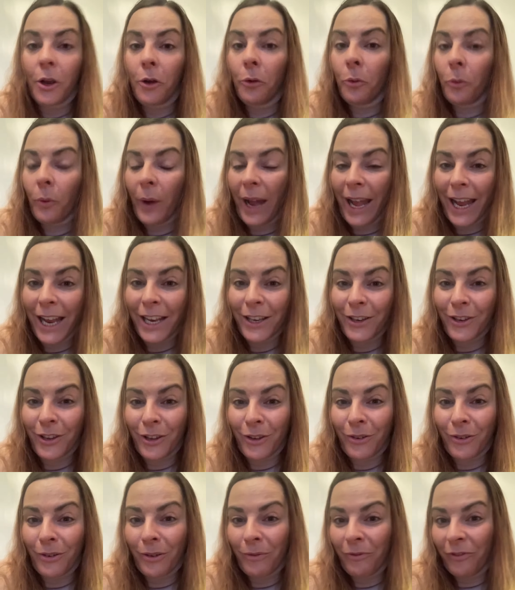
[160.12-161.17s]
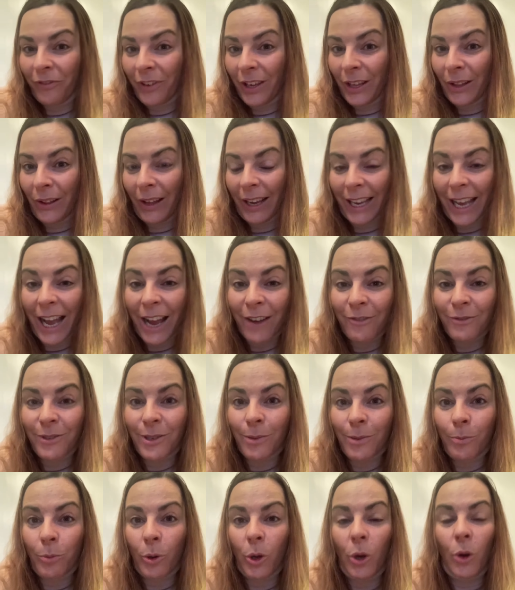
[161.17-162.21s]
when you feel
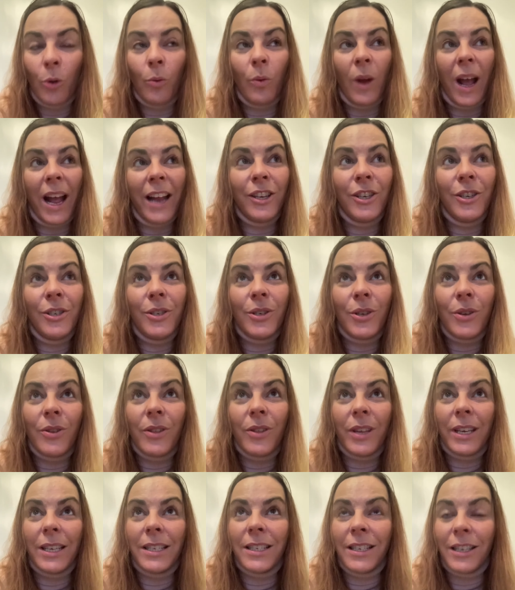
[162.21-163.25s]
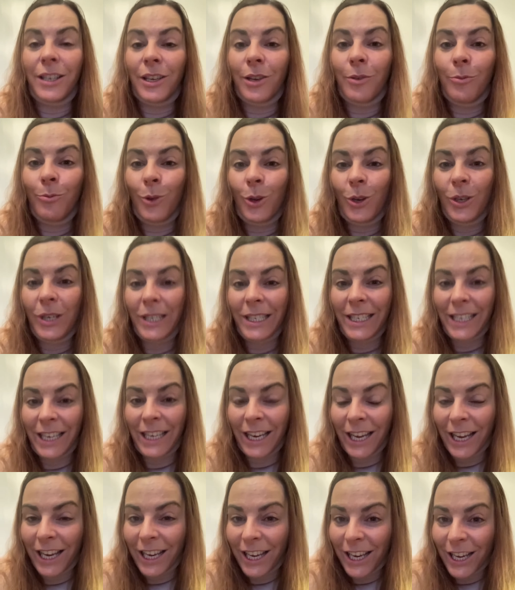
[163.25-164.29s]
accountable, when you do things in community,
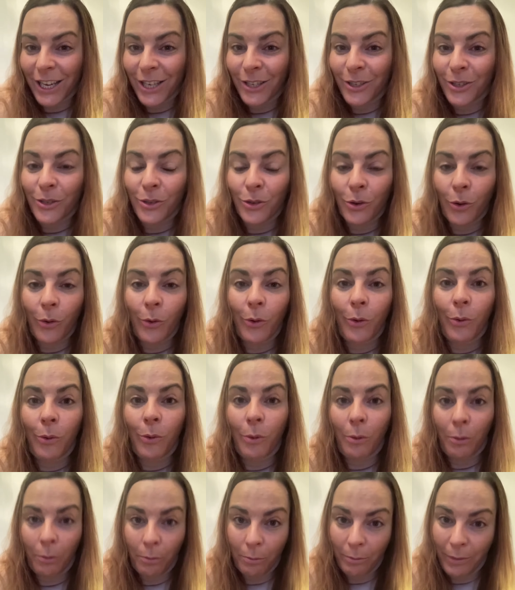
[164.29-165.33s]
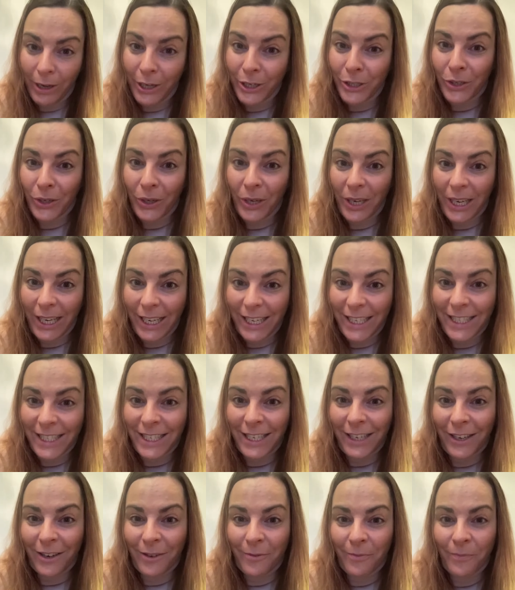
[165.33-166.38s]
it is so much
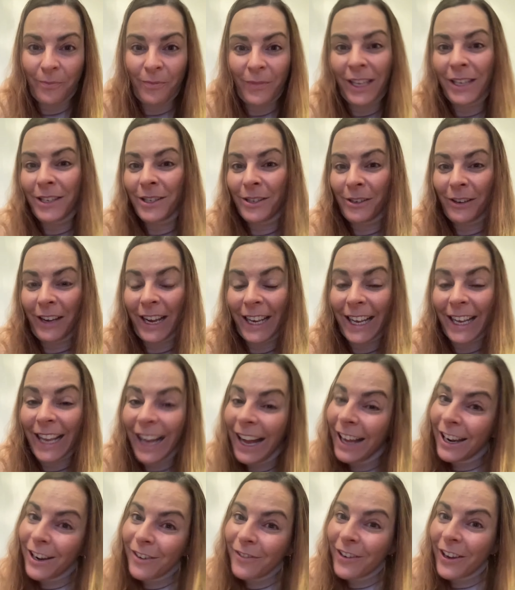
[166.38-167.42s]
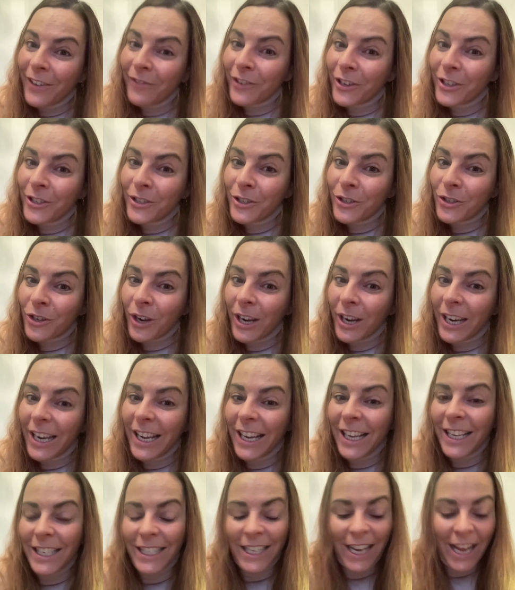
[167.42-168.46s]
easier. So I cannot wait for you to join
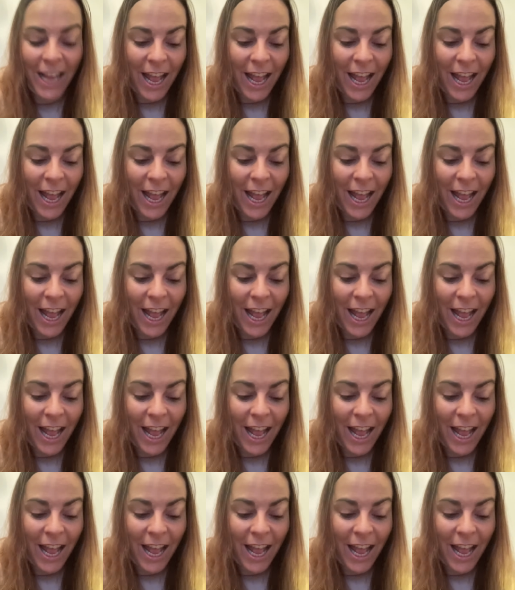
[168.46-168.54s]
us.